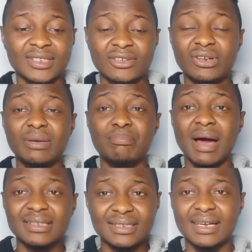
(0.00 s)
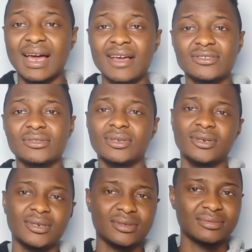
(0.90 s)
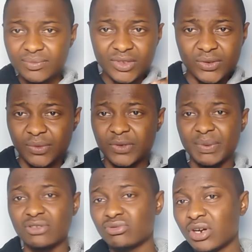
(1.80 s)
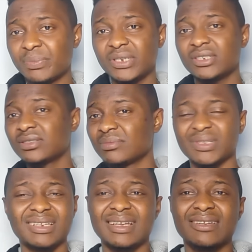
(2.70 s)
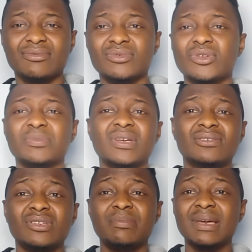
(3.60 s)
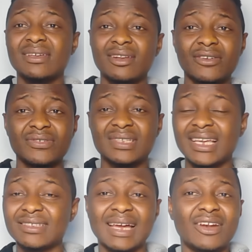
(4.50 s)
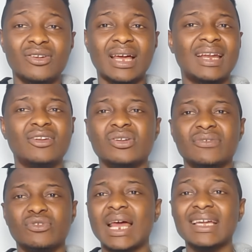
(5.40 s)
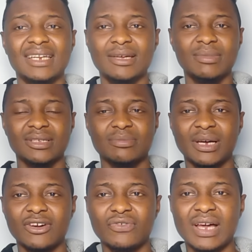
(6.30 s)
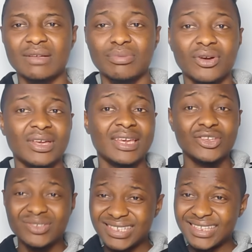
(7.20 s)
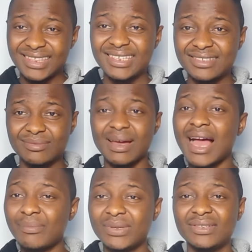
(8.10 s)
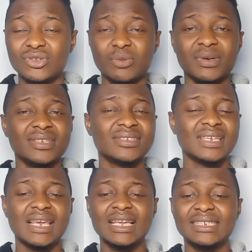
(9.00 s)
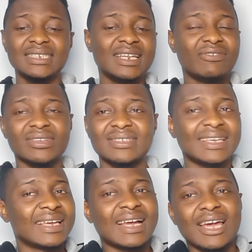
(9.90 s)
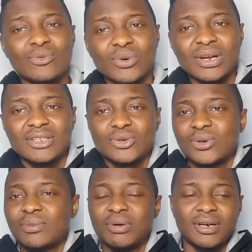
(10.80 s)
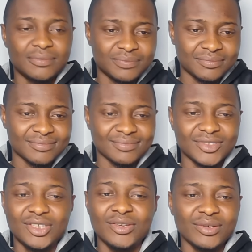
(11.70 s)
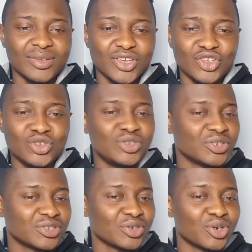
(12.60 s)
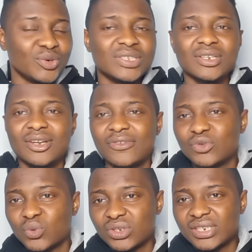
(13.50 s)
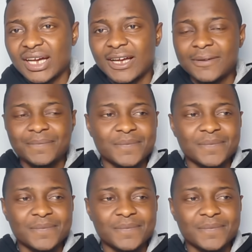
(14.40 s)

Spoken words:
They really banter Arsenal. Some speak rubbish, and some actually make a lot of sense. And I don't even like them, as a matter of fact. But you see, this Abbi Summers, she never say a kind word at all. But you just always love to watch her.